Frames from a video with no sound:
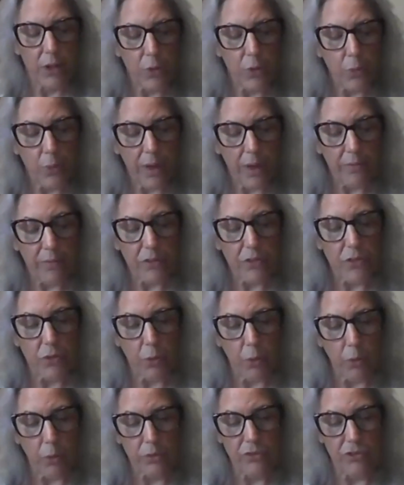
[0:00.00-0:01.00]
Whoever
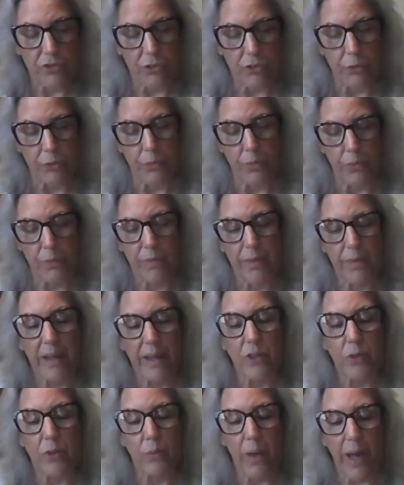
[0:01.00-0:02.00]
told you
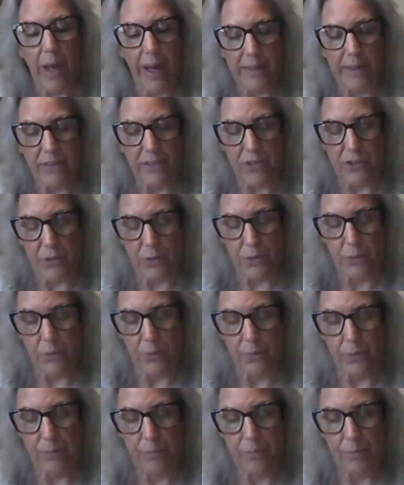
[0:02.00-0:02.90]
that you had to?